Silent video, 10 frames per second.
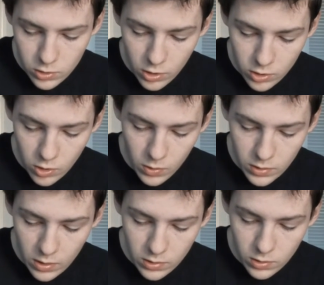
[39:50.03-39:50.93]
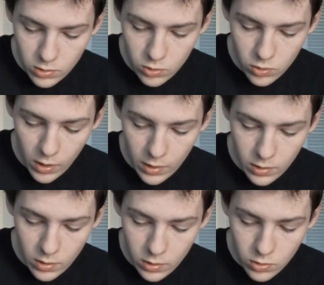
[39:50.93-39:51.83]
just so it doesn't try
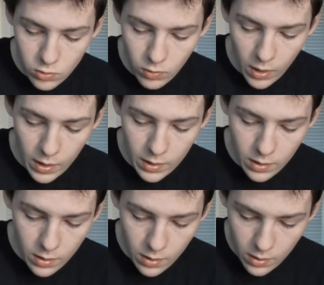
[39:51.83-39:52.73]
to dry.